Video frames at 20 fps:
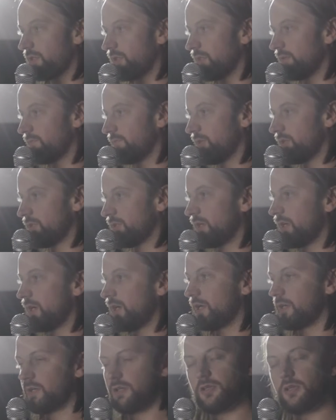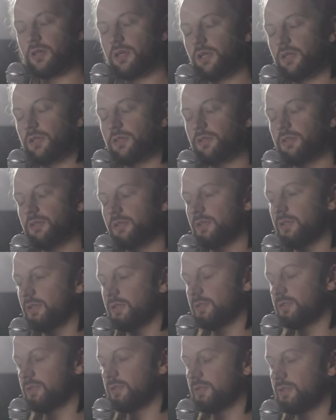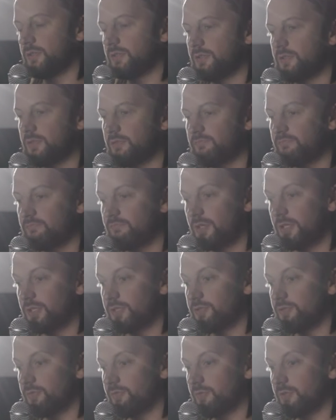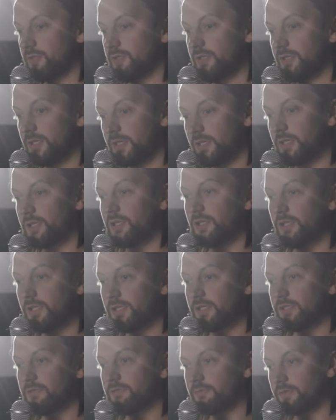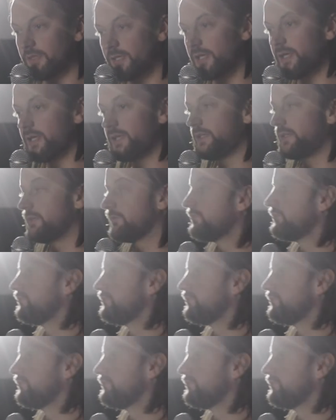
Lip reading: a harder light to make sure that you get a clean key.